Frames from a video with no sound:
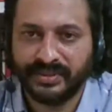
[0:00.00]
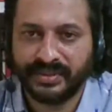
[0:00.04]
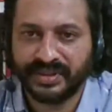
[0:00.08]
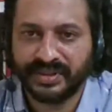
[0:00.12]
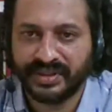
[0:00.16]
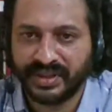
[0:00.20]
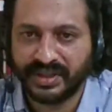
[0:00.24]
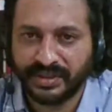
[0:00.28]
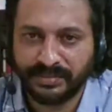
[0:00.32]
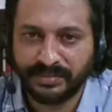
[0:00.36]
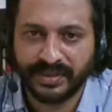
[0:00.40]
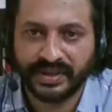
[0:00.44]
or
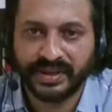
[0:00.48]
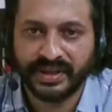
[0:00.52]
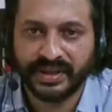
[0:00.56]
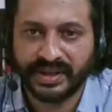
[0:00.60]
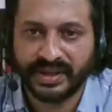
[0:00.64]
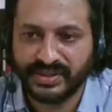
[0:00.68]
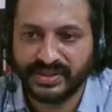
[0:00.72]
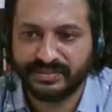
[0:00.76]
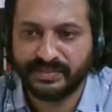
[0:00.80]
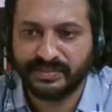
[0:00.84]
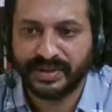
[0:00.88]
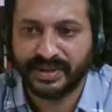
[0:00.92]
Deepika
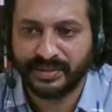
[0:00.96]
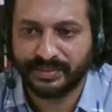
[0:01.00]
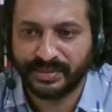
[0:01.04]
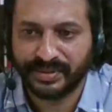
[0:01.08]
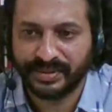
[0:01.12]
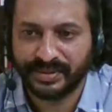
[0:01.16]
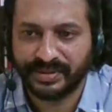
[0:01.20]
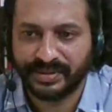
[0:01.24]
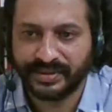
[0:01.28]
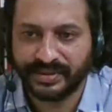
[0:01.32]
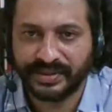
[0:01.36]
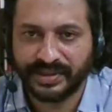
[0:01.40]

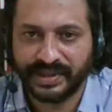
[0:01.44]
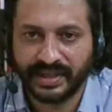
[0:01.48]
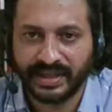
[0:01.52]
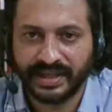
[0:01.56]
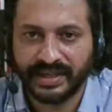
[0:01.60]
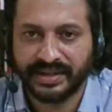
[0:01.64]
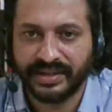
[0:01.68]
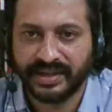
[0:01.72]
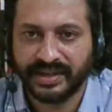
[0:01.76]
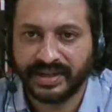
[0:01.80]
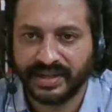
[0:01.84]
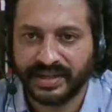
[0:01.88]
newspaper in the
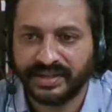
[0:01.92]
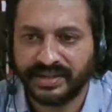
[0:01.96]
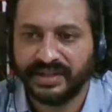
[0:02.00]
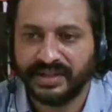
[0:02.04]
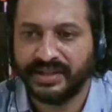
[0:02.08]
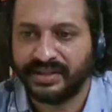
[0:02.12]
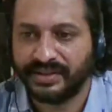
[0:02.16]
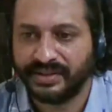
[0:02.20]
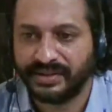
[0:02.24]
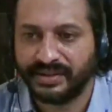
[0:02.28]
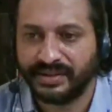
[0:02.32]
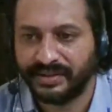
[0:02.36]
late
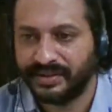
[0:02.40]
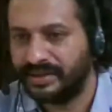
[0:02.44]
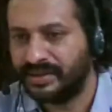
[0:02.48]
19th,